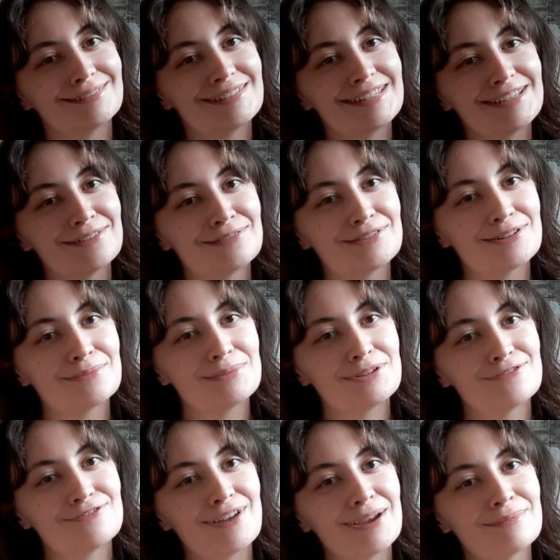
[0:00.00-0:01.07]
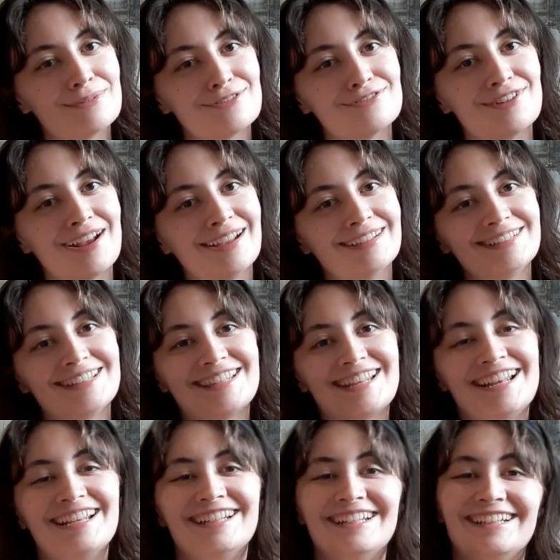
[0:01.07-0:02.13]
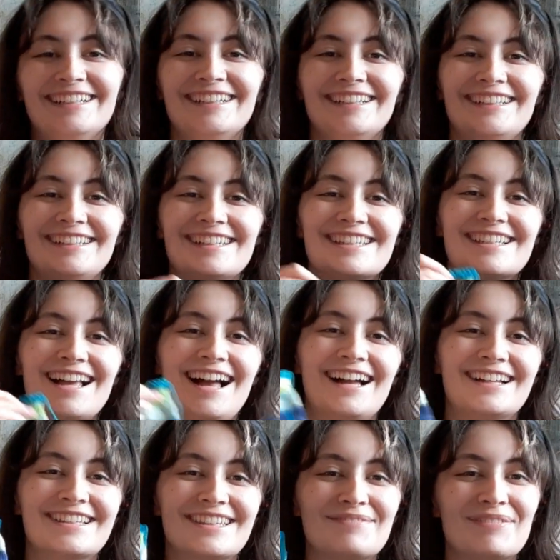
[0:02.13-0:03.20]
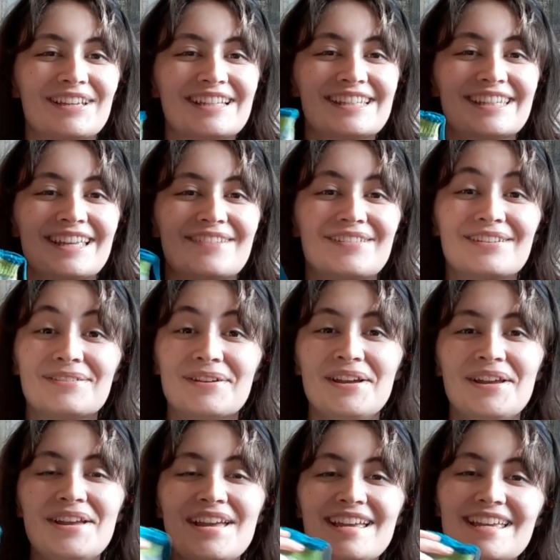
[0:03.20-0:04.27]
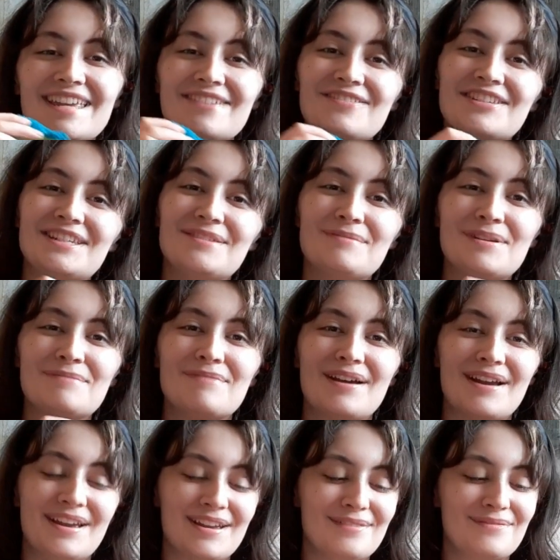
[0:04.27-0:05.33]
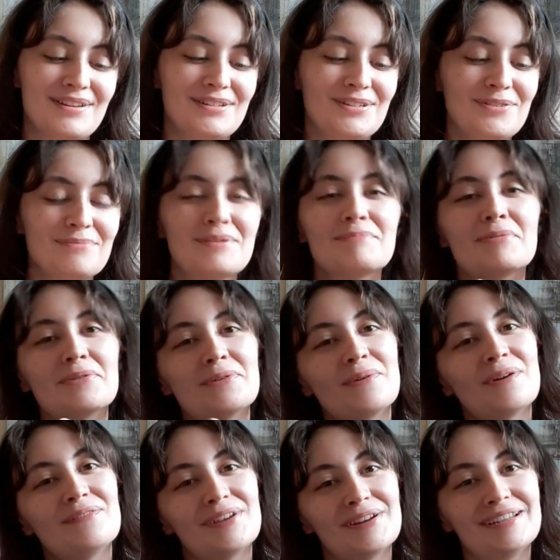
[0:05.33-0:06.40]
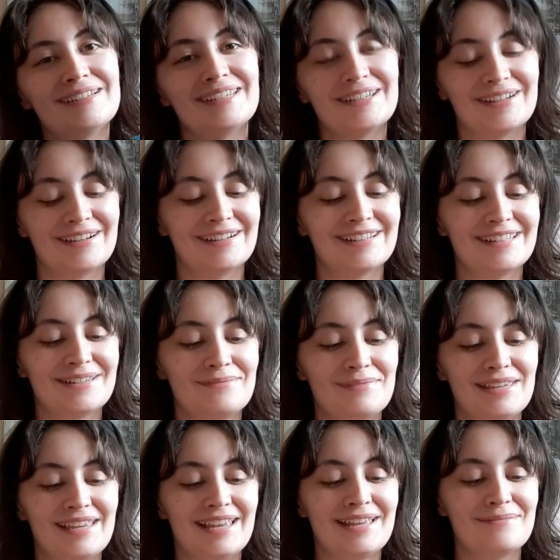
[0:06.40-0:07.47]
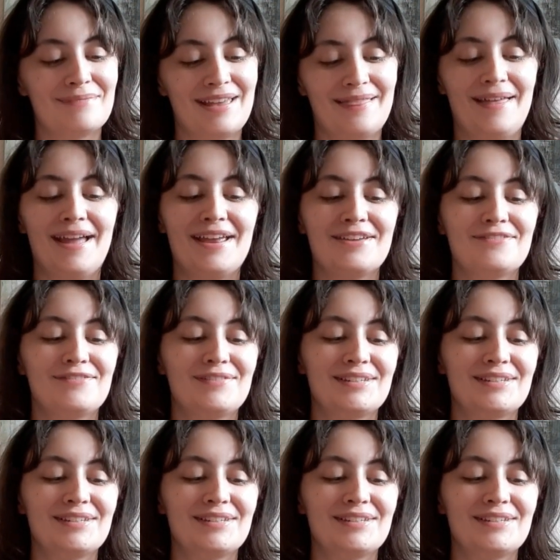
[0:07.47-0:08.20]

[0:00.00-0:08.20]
DFW fiber friends socks, because they were given to me by two people who are very dear to me in my life.